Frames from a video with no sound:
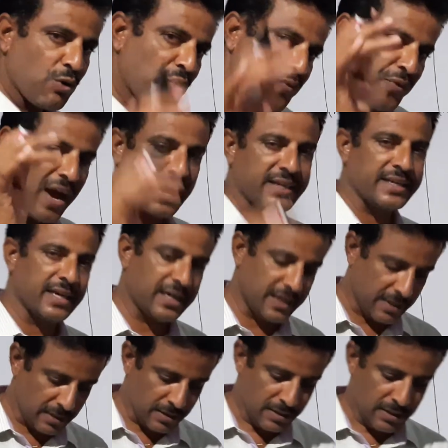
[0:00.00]
one
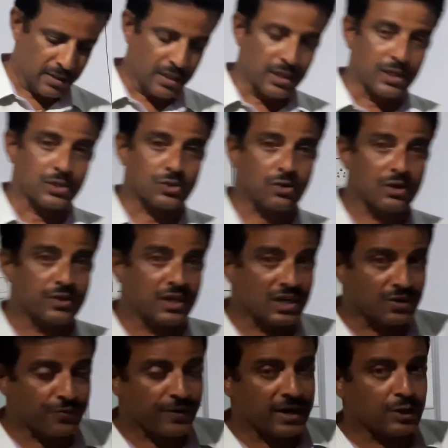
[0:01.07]
factor. So that
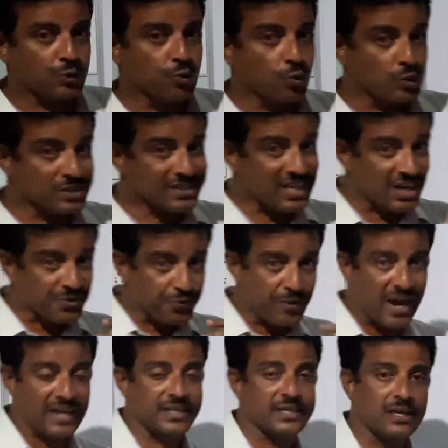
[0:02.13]
use that
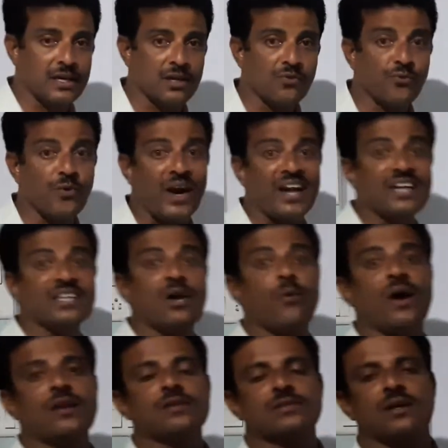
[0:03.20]
factor, find the
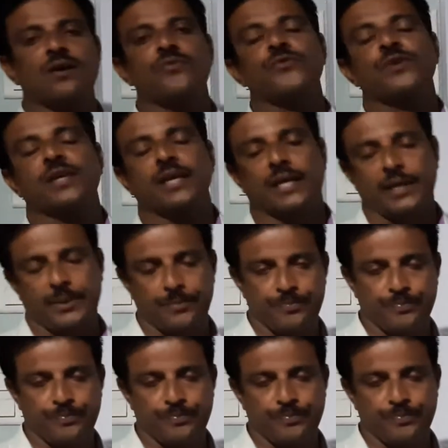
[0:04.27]
values of k.